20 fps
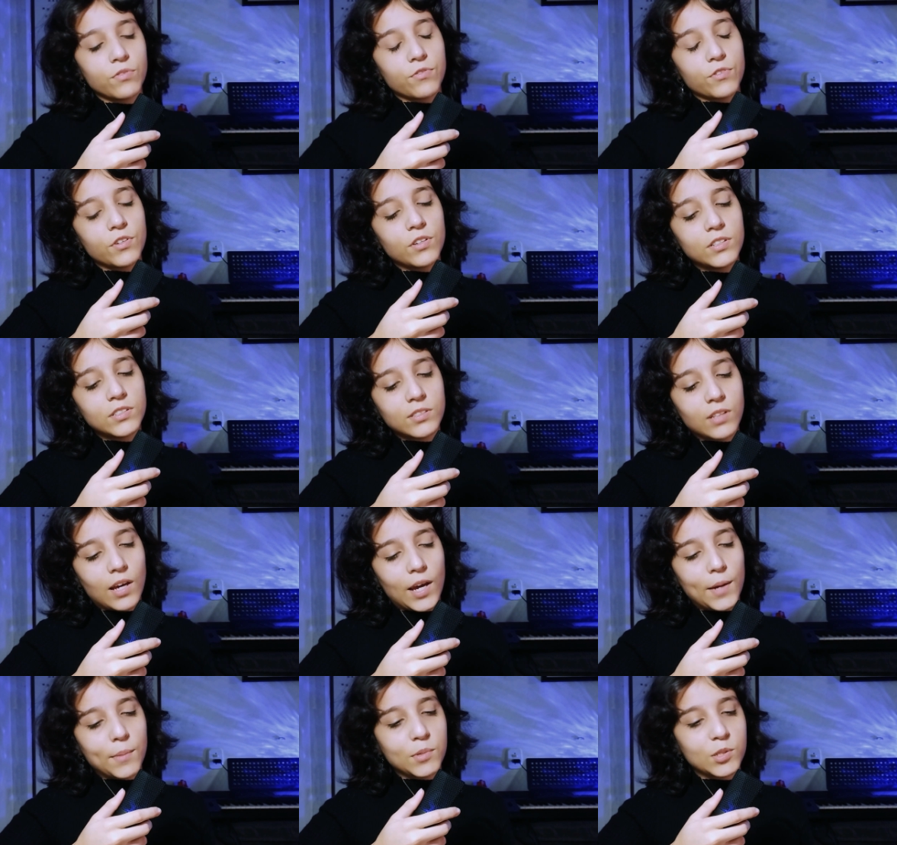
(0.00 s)
the
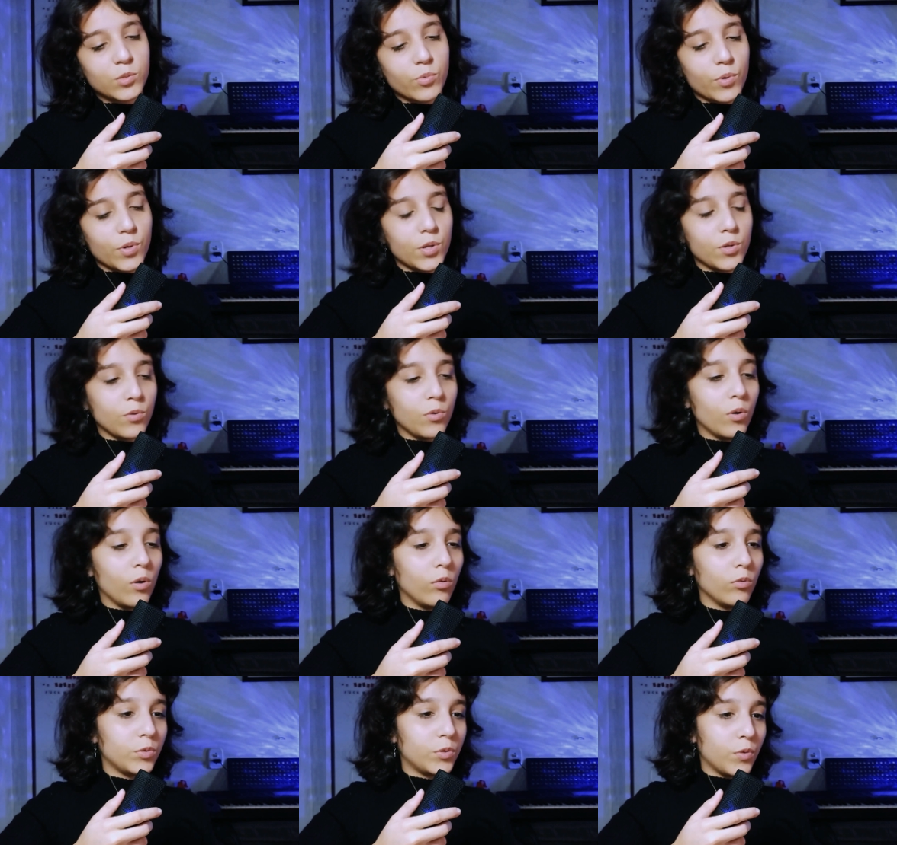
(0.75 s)
first times where you
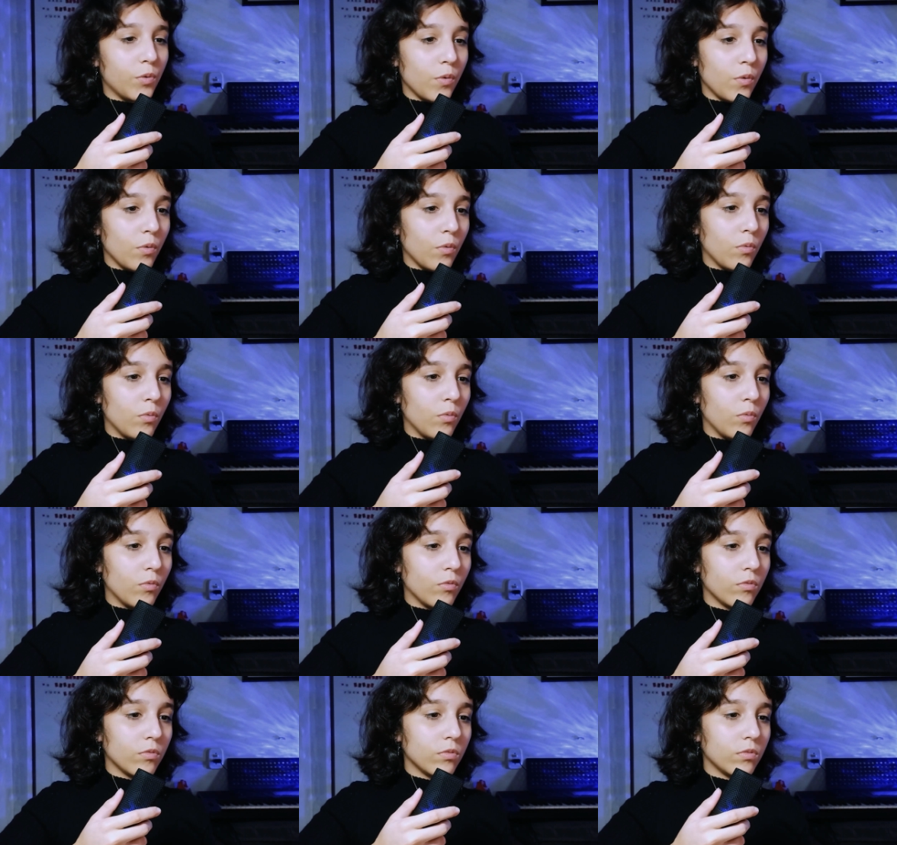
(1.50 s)
go
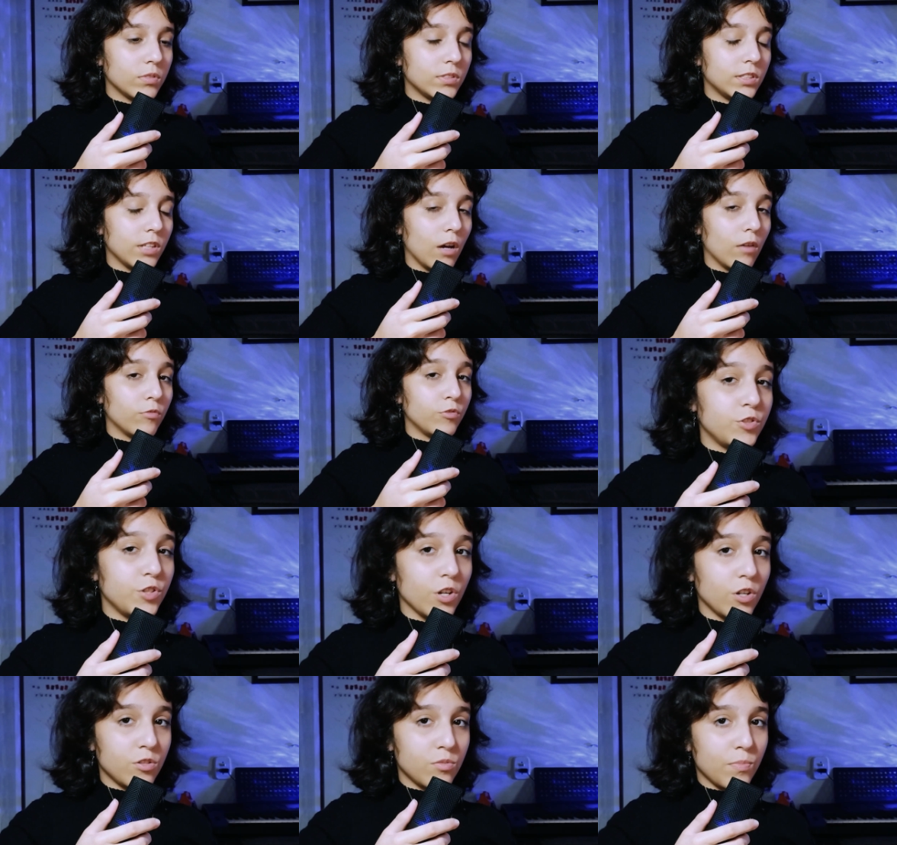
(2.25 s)
through
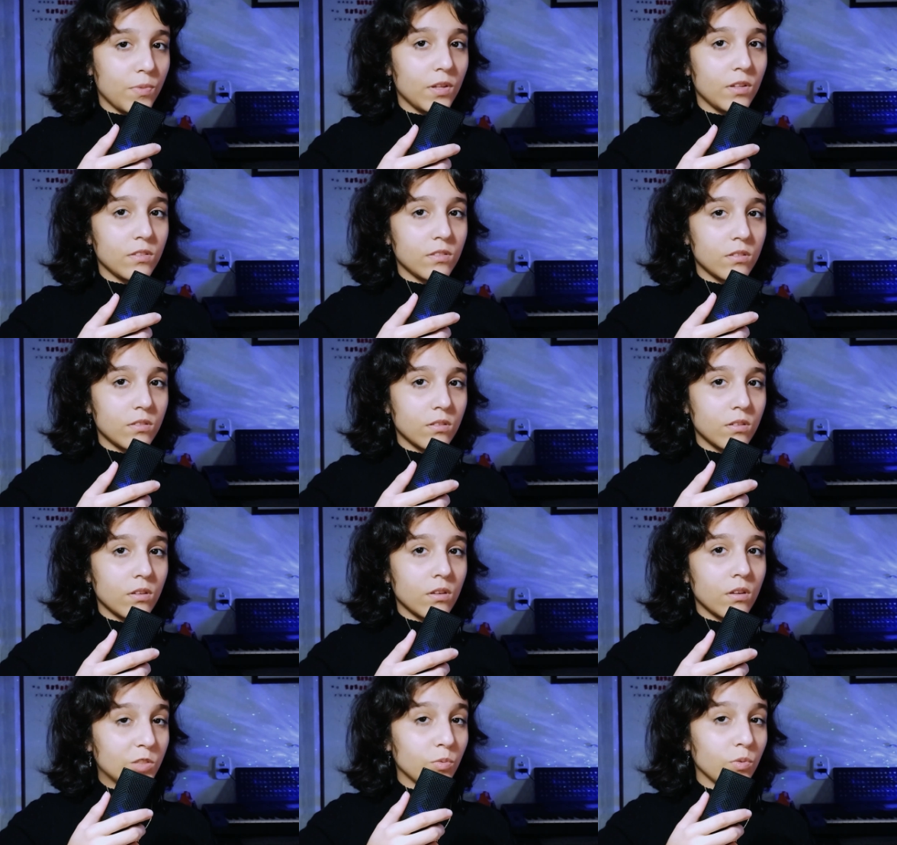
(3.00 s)
self-judgment.